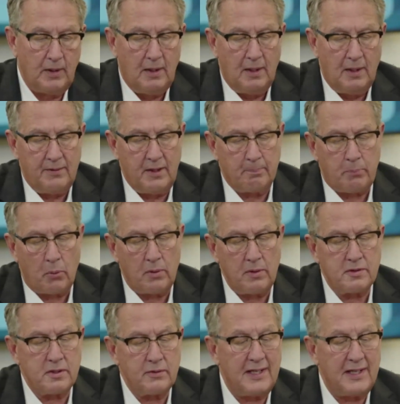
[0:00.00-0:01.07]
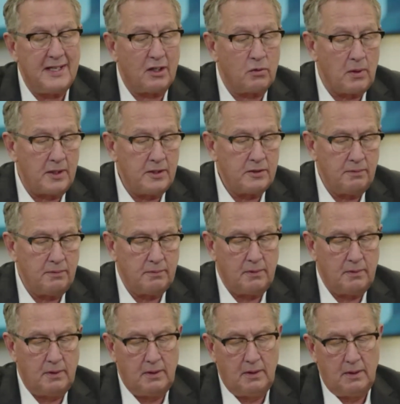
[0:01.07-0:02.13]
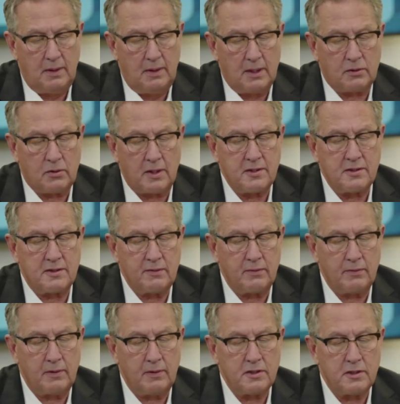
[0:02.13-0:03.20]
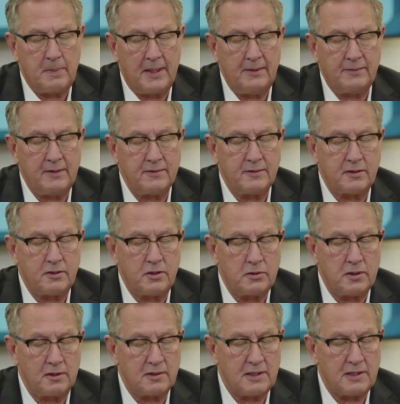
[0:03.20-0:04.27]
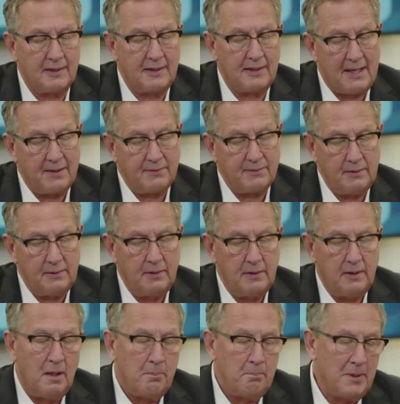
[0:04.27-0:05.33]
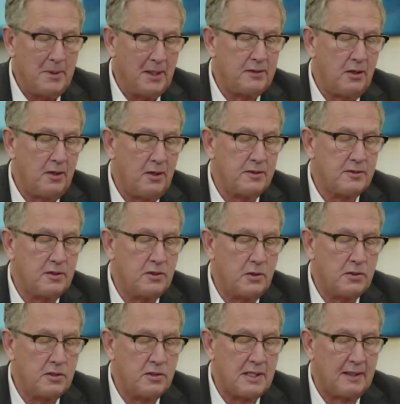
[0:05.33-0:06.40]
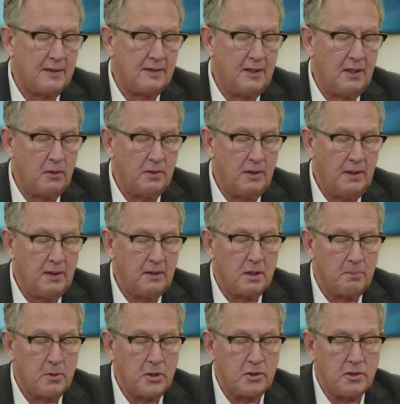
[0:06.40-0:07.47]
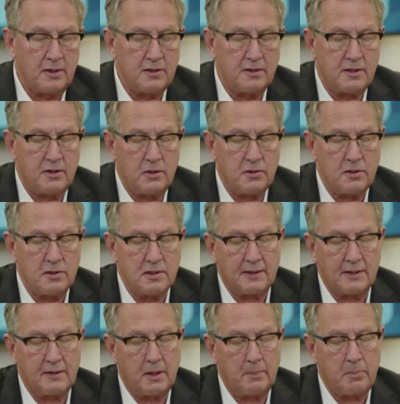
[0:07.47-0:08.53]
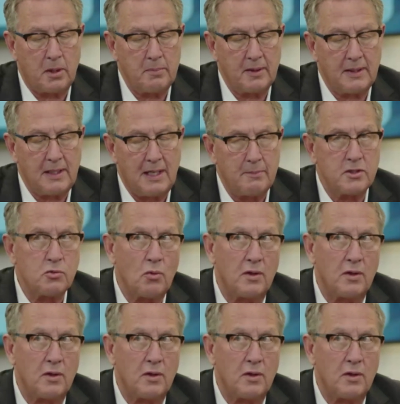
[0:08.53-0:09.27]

The importance of integration across civil space institutions like NASA, military institutions like DoD, and commercial institutions like the Department of Commerce.